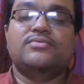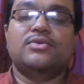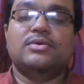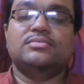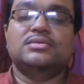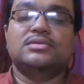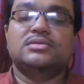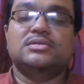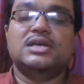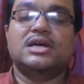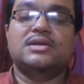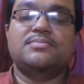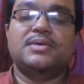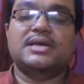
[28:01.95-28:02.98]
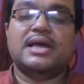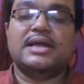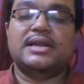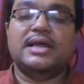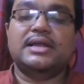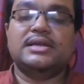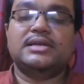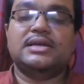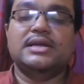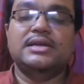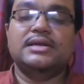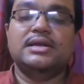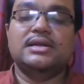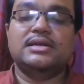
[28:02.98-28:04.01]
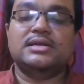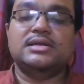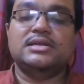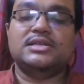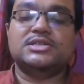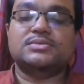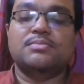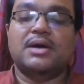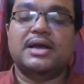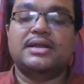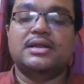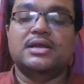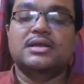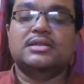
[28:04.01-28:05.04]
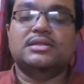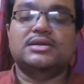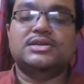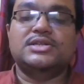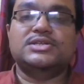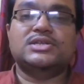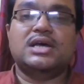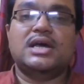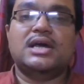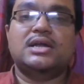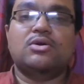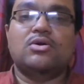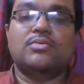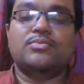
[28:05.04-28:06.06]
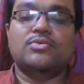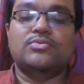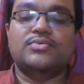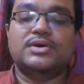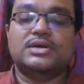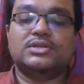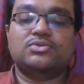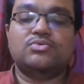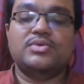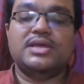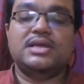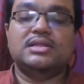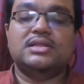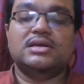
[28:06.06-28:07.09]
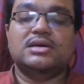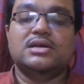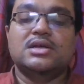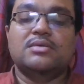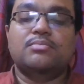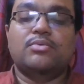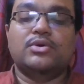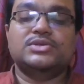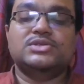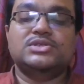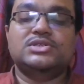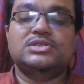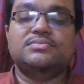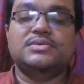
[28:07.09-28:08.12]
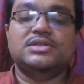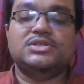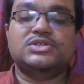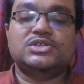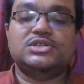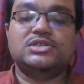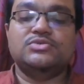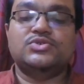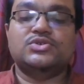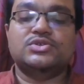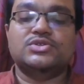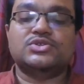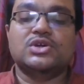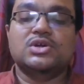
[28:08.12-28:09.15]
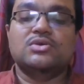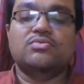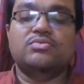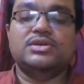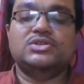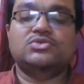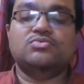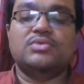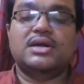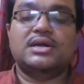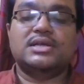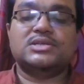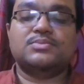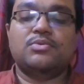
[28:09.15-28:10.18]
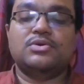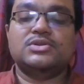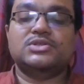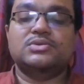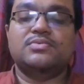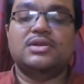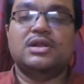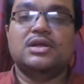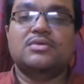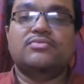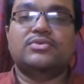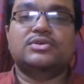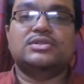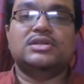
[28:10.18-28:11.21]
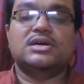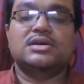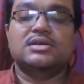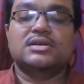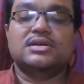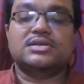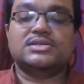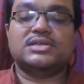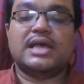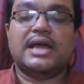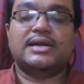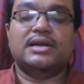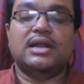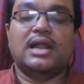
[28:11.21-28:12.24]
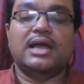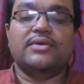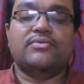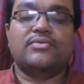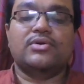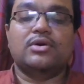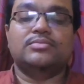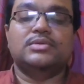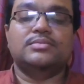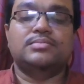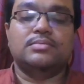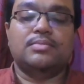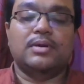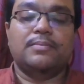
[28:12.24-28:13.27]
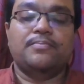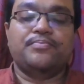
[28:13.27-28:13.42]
from, thereby, and enkindled in his mind the desire of overthrowing the positive institutions which were responsible for the sad life of the people.